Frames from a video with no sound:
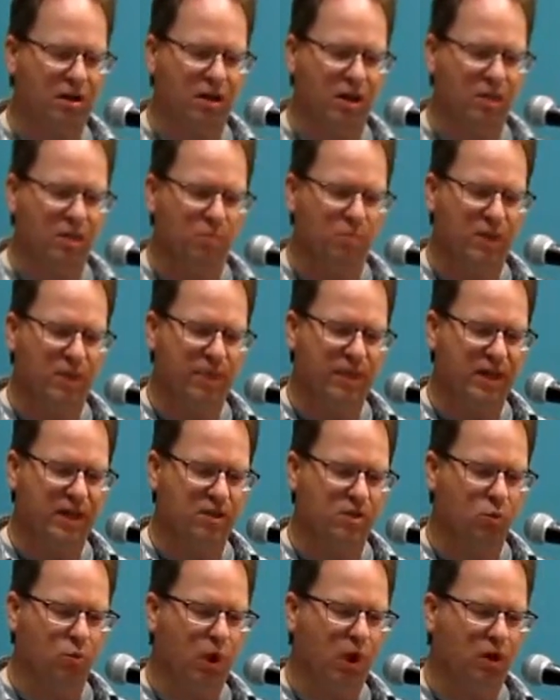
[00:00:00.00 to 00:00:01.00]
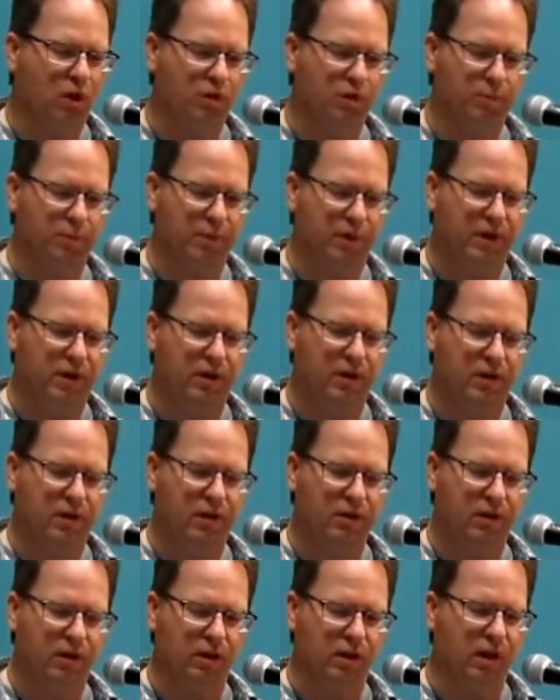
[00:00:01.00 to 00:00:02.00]
them when they dwelled
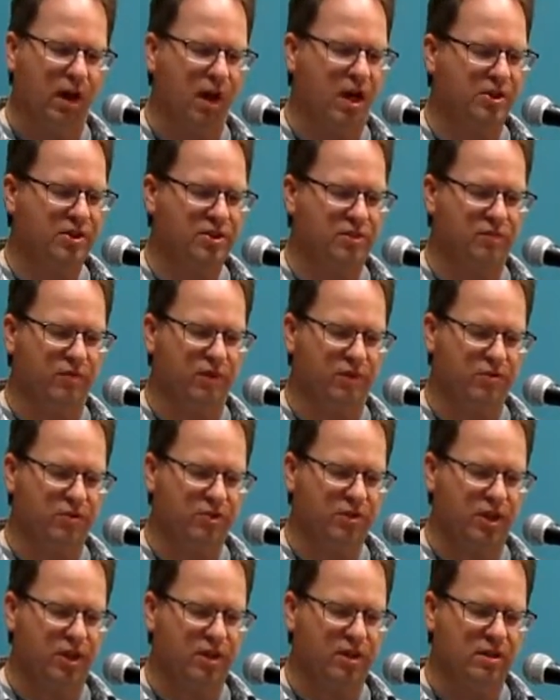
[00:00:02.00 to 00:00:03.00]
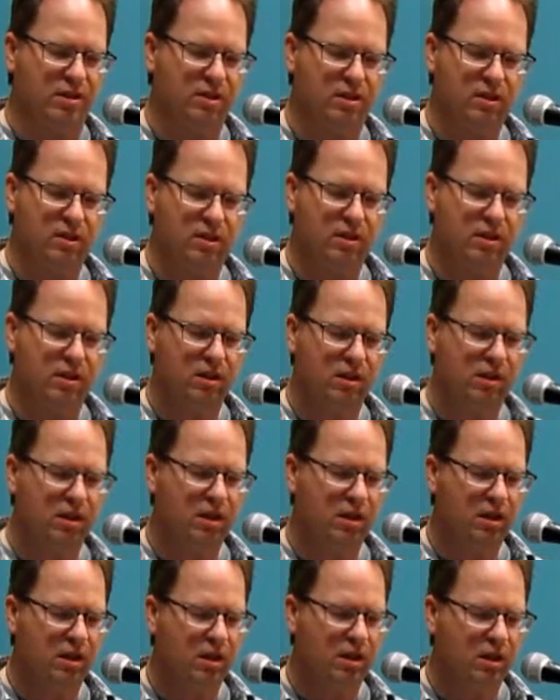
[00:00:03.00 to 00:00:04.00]
upon the loss of their sons.
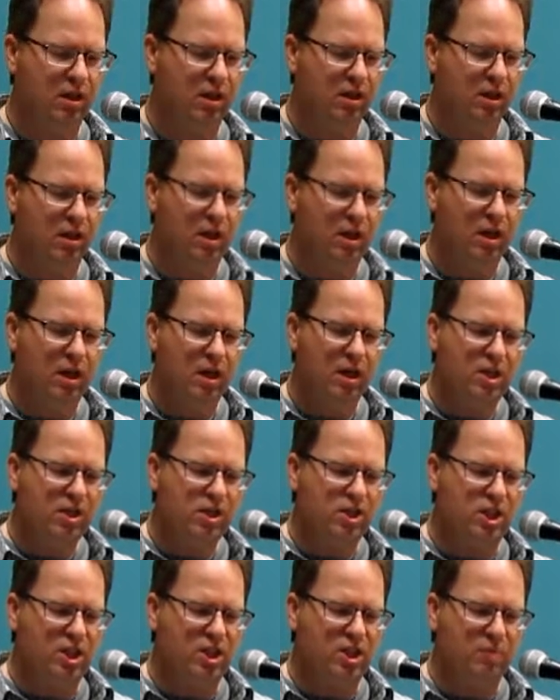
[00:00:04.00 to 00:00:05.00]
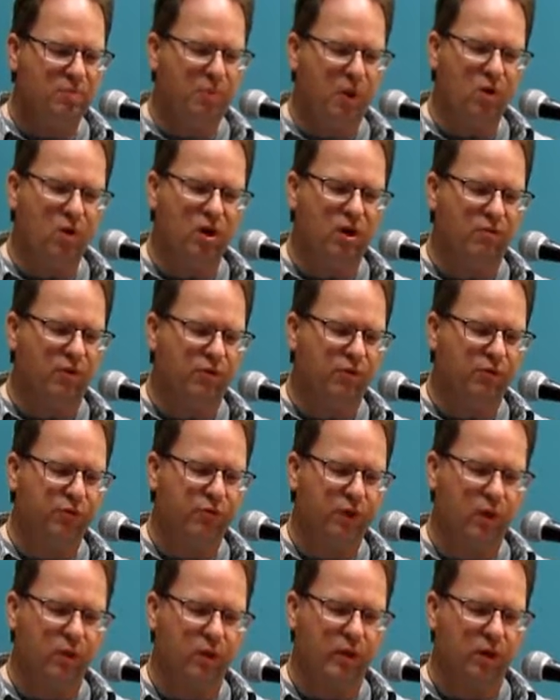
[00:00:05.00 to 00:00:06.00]
She spoke of a
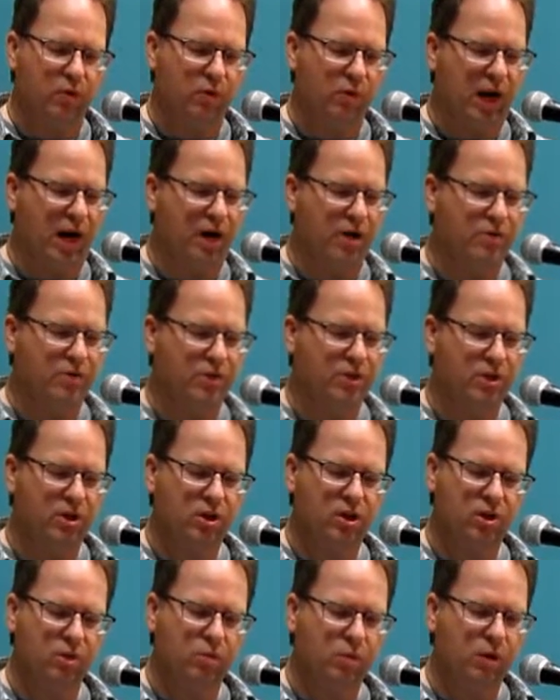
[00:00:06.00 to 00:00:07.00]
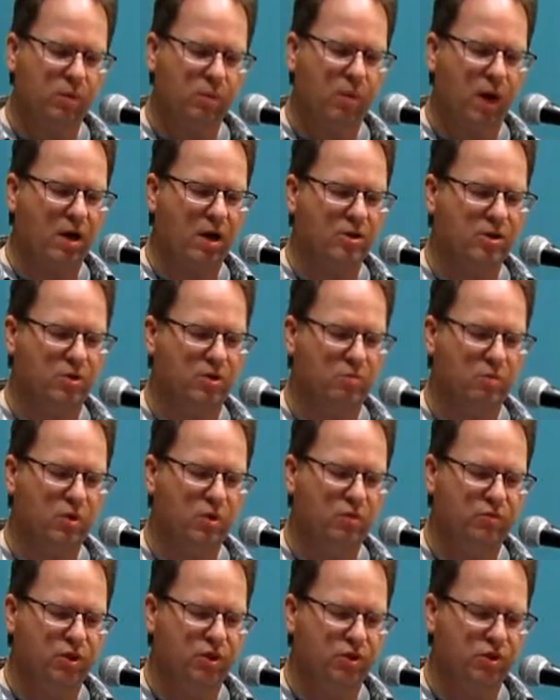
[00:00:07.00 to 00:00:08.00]
fury aroused in her when a monster
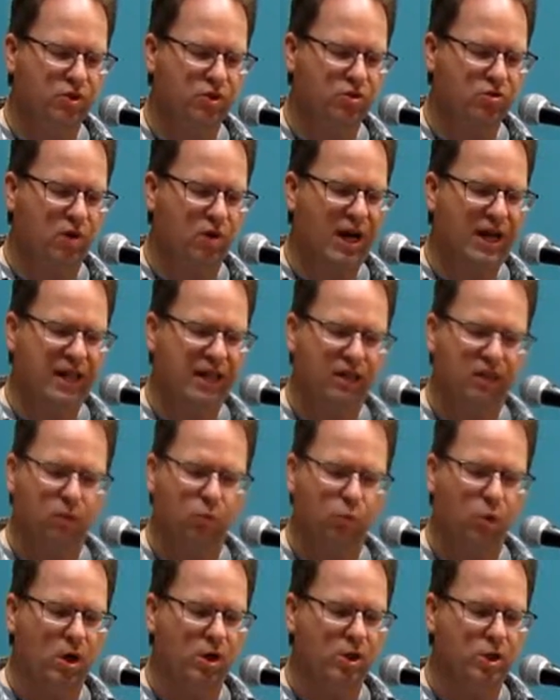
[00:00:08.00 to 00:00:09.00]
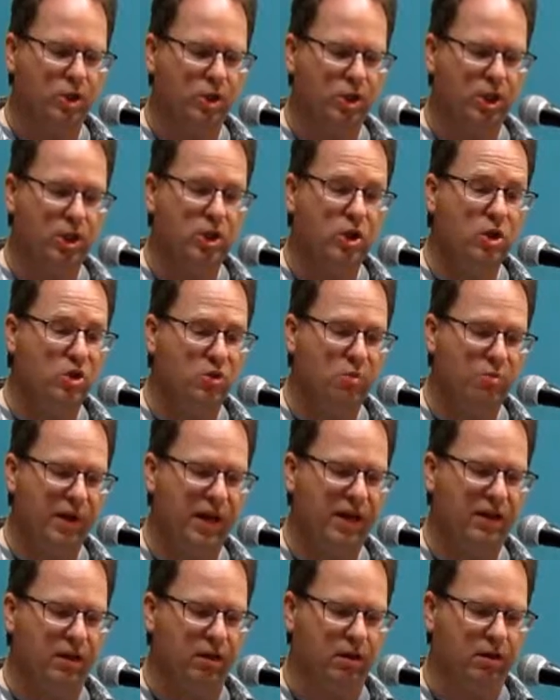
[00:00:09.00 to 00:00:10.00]
moved to strike at the one she knew
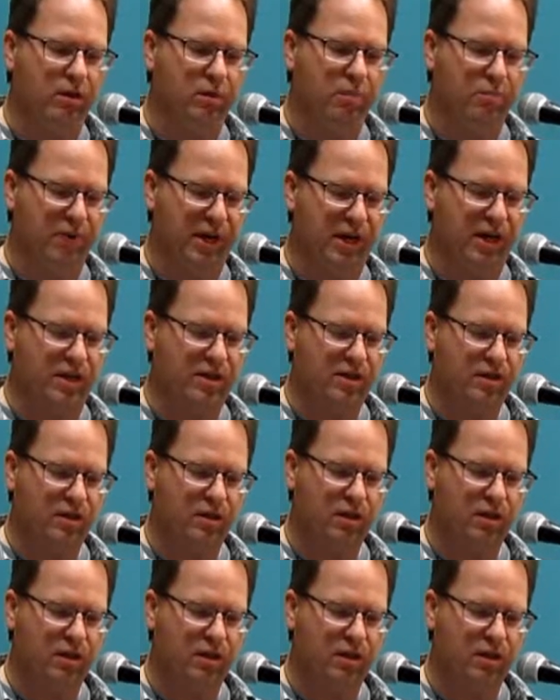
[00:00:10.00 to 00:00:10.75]
petted her best.